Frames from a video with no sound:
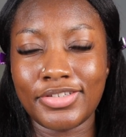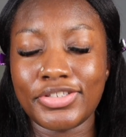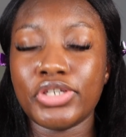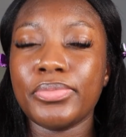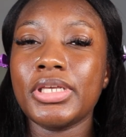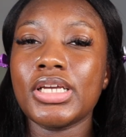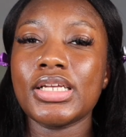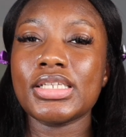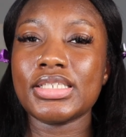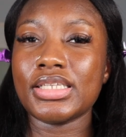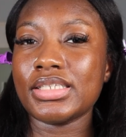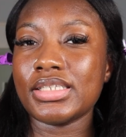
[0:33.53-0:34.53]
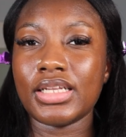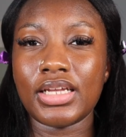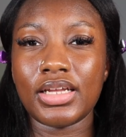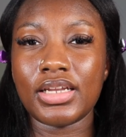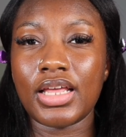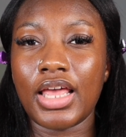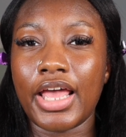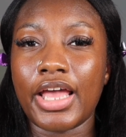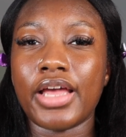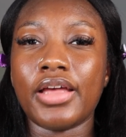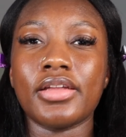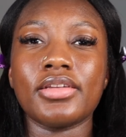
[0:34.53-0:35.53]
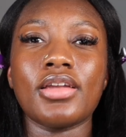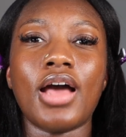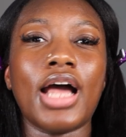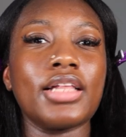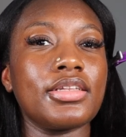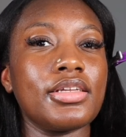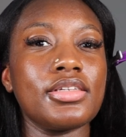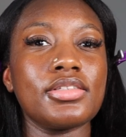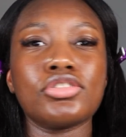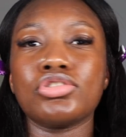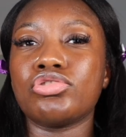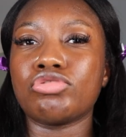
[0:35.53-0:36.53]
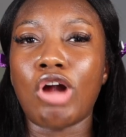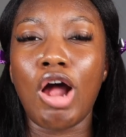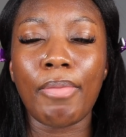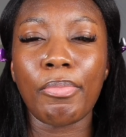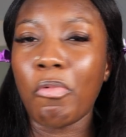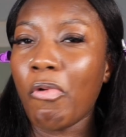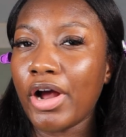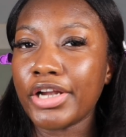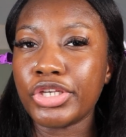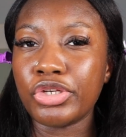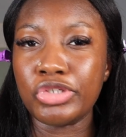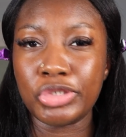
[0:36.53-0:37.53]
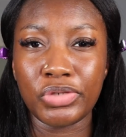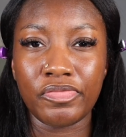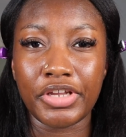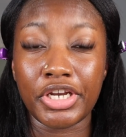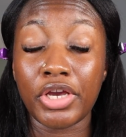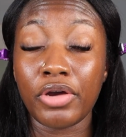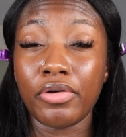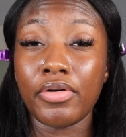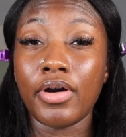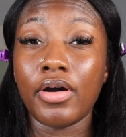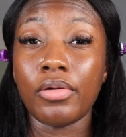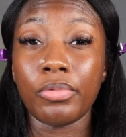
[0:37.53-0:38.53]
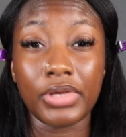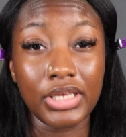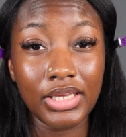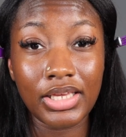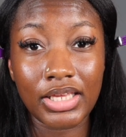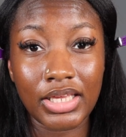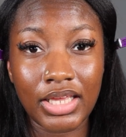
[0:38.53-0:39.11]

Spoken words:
to be consistent and at least drop one YouTube video a week.